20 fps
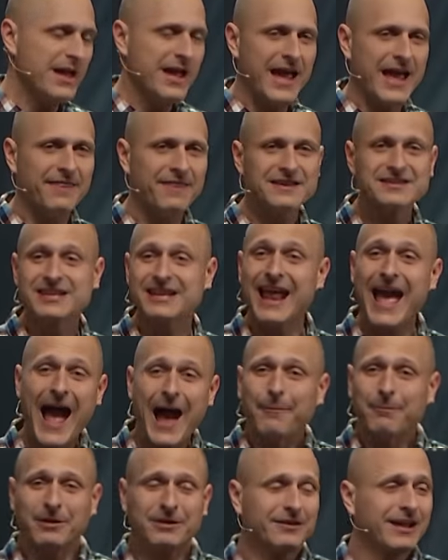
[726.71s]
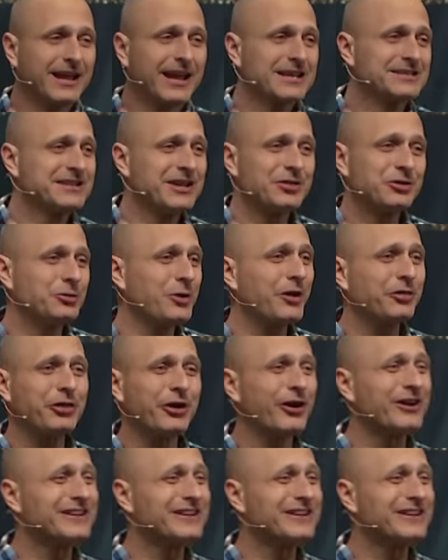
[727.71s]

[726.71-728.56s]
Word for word: And this had happened, like I said, throughout their